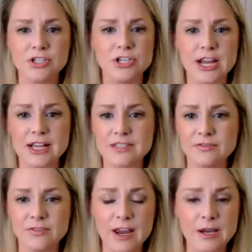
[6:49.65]
She has
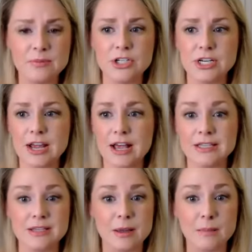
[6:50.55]
fame, she
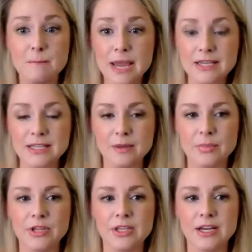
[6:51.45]
has amazing
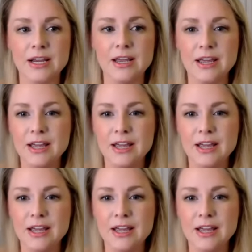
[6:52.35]
ability.